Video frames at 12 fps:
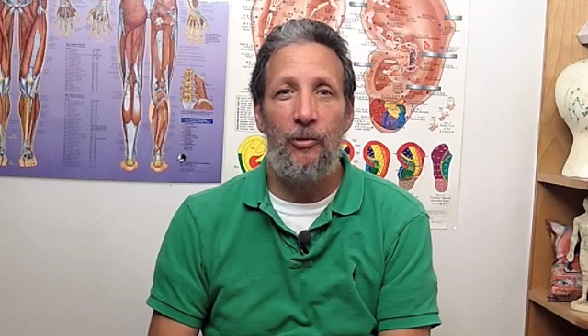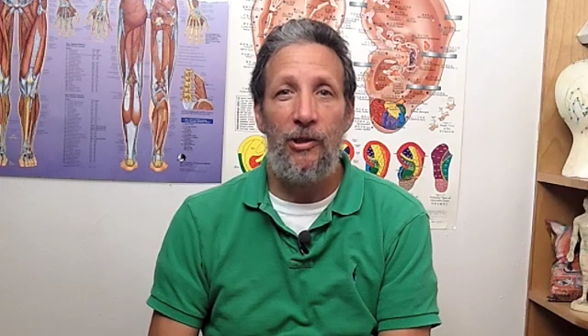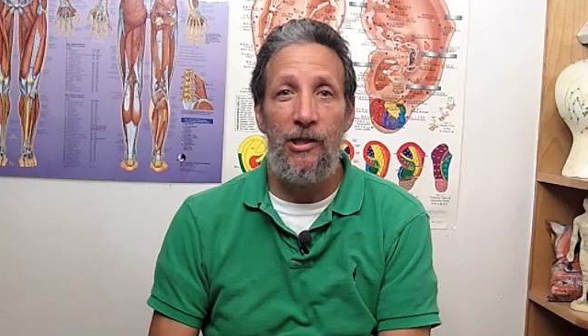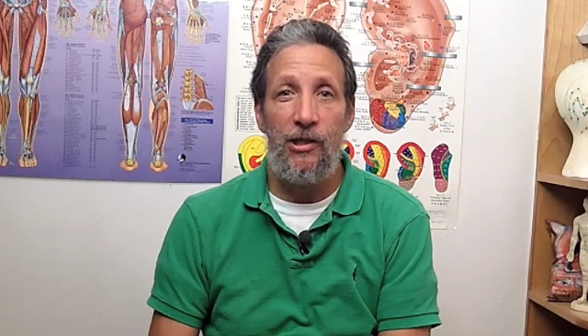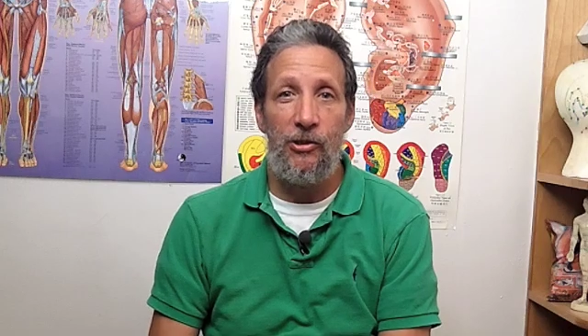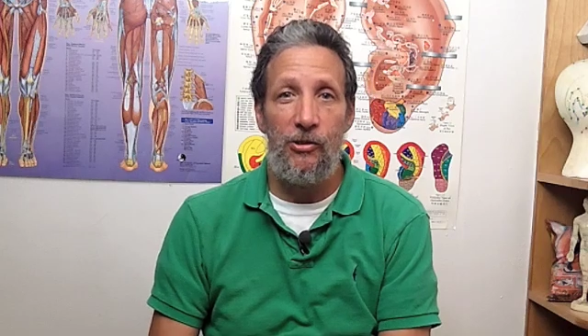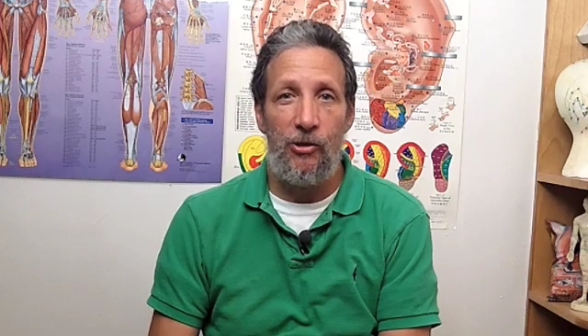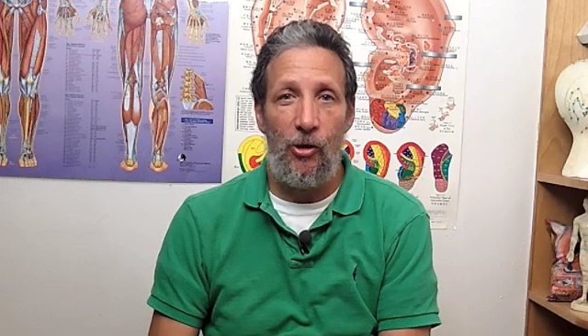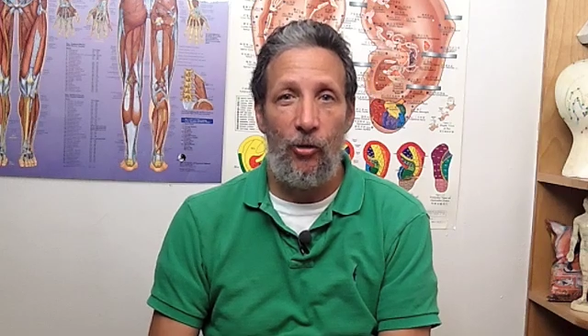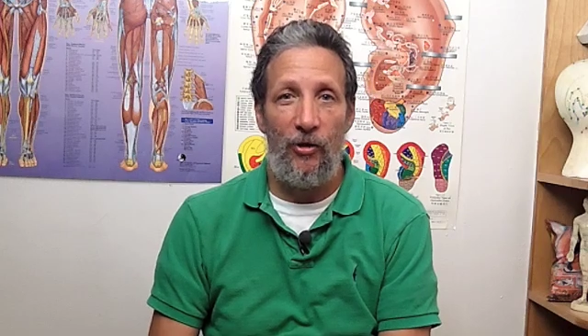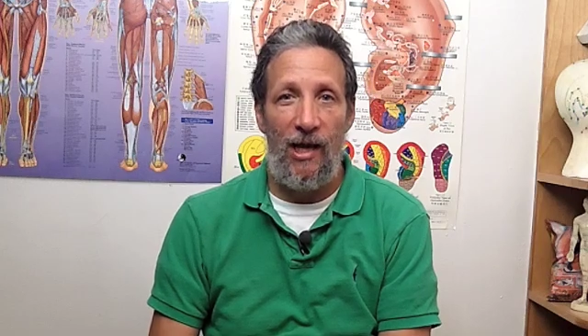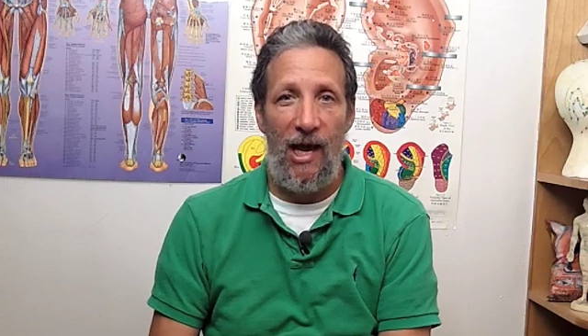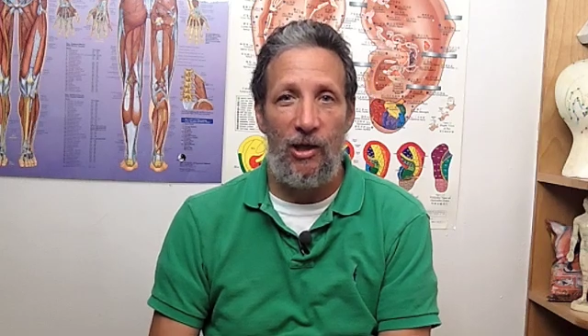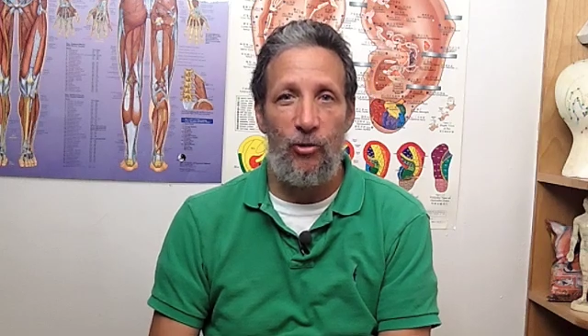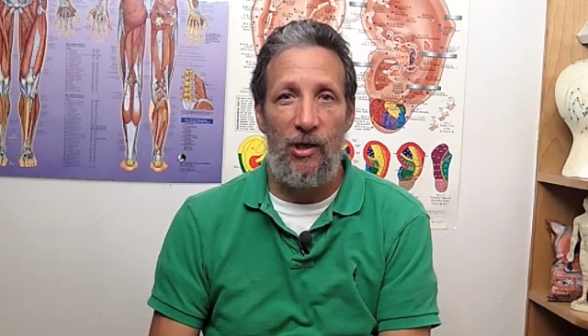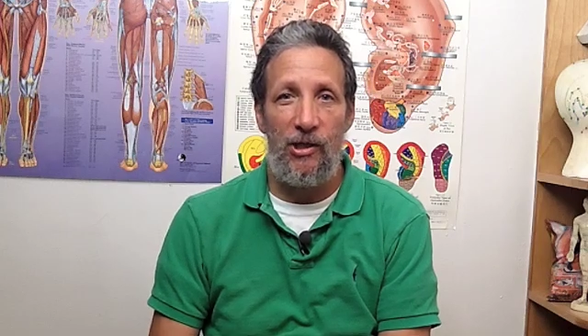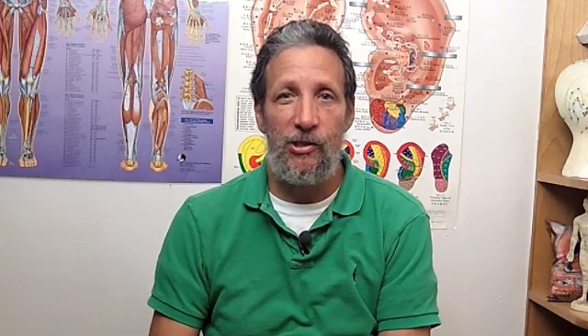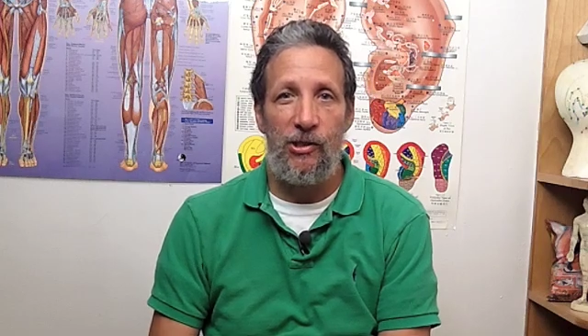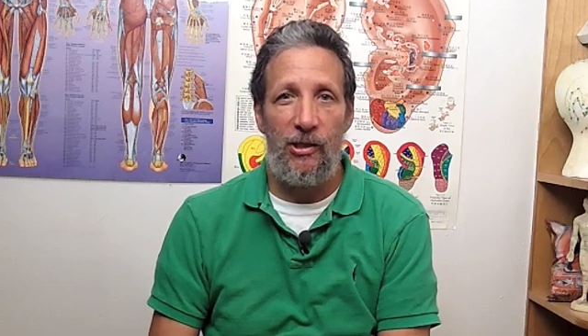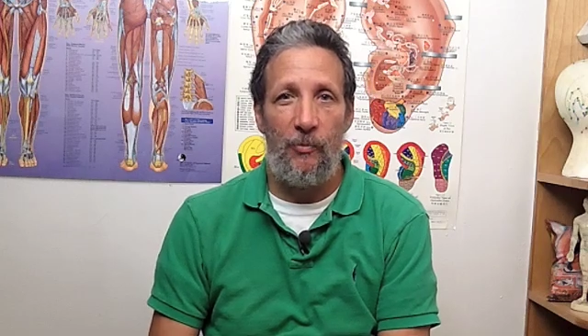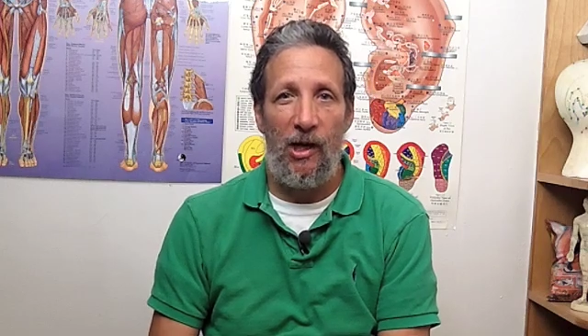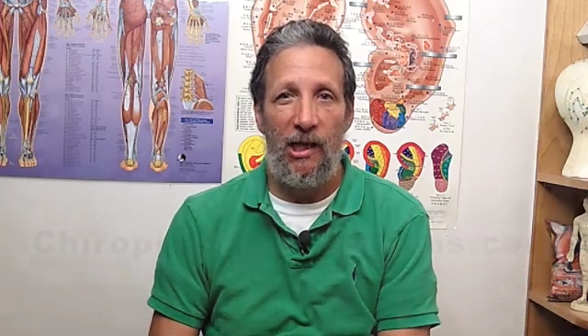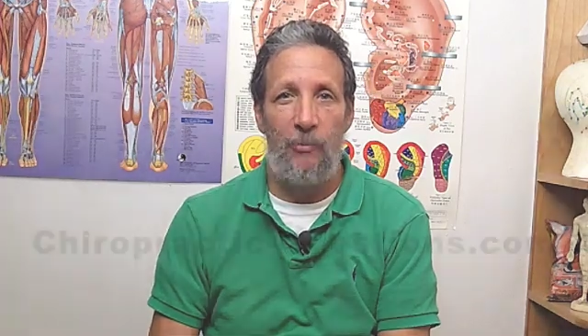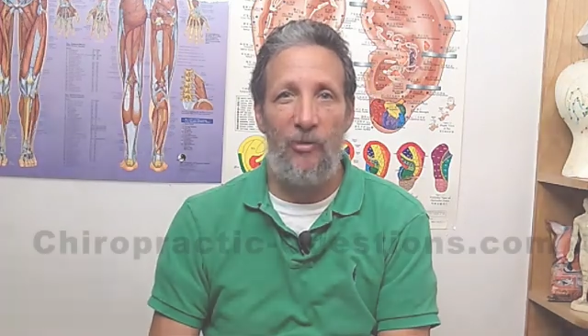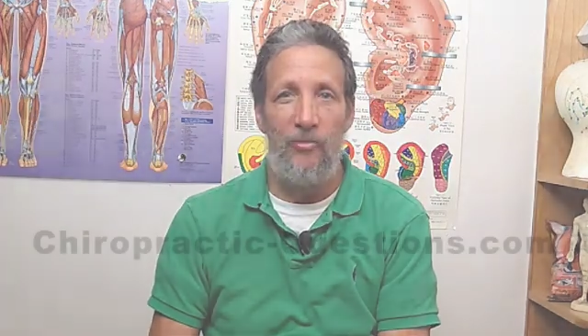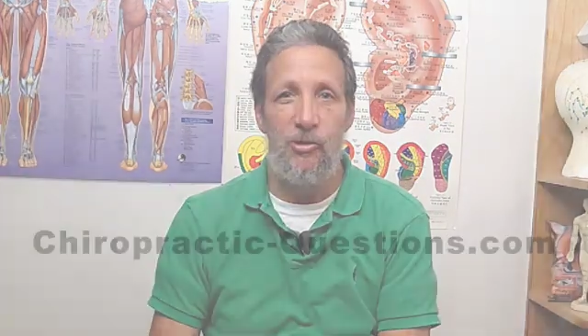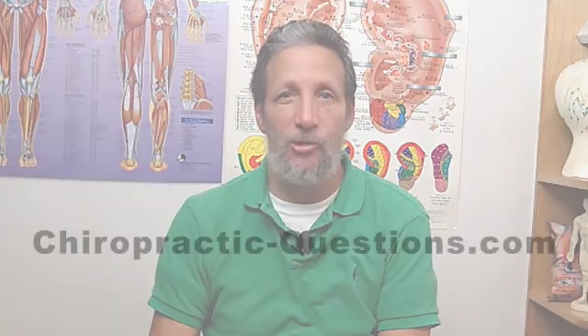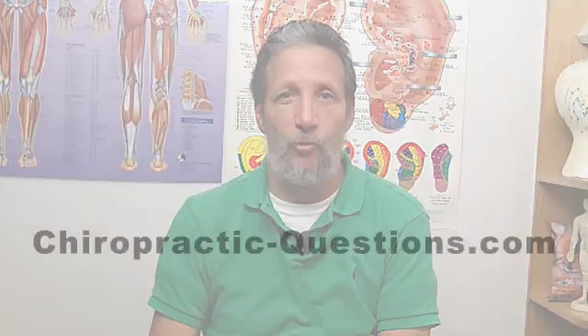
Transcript: please go to the address at the bottom of the